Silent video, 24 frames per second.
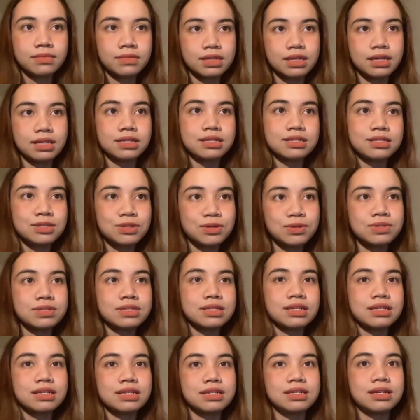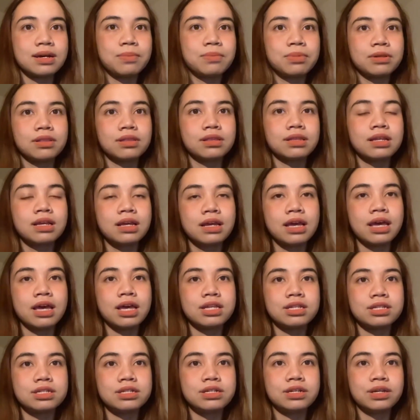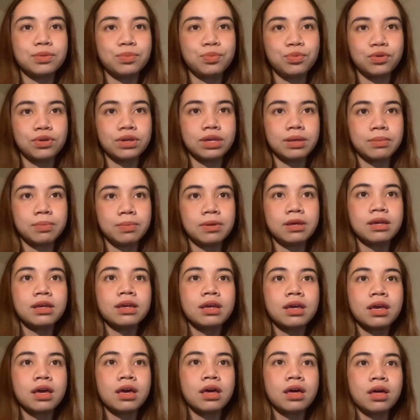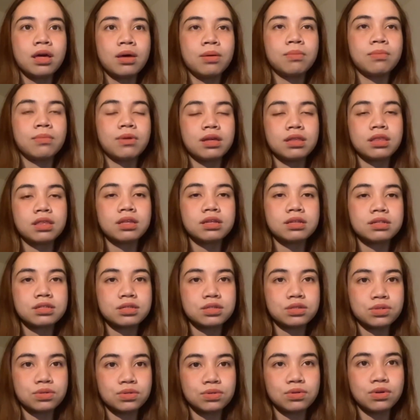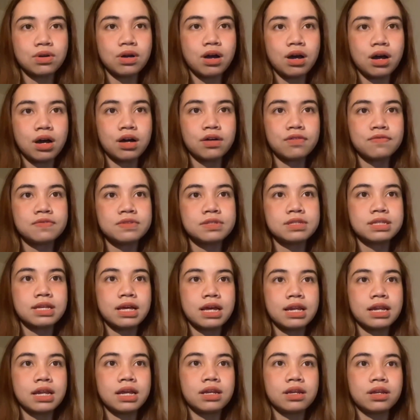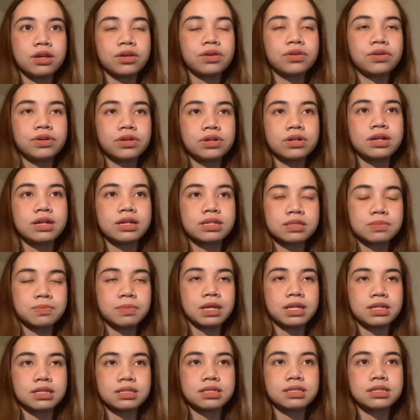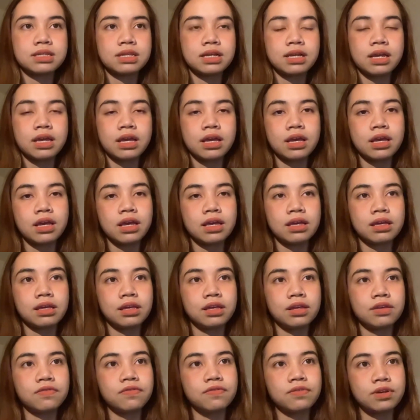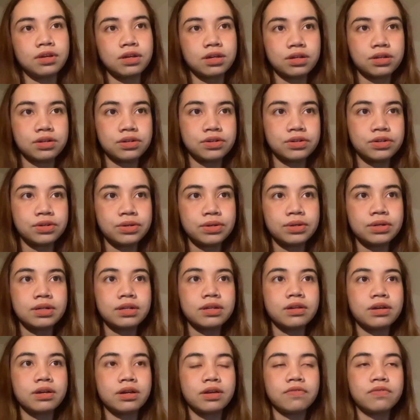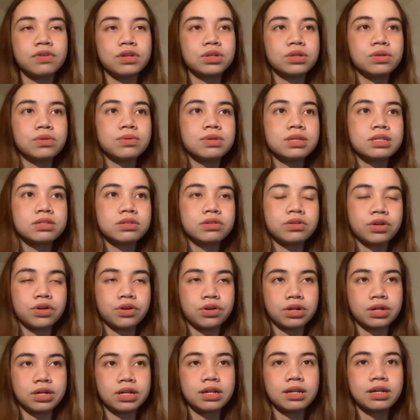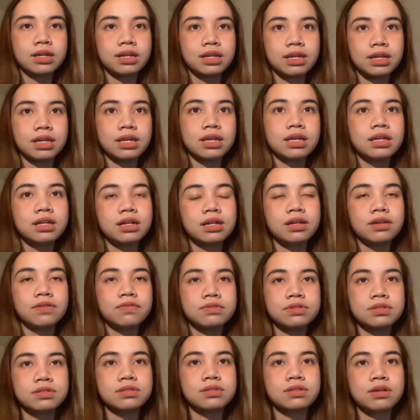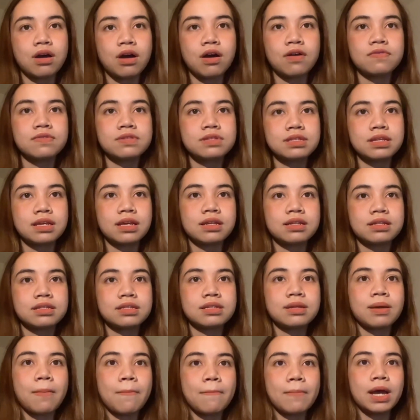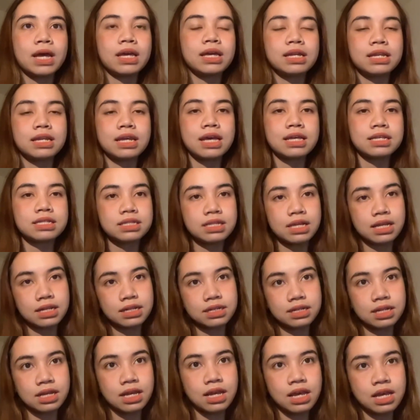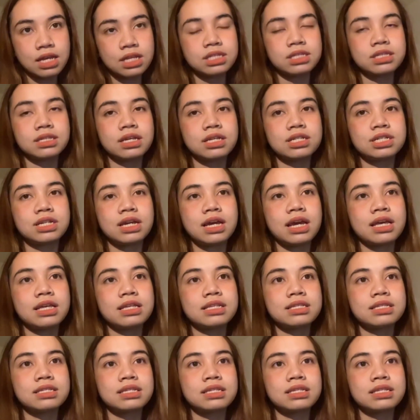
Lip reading: is used in the double entry bookkeeping method to offset an accrued expense. If accrued revenue is recorded, it is offset by an asset such as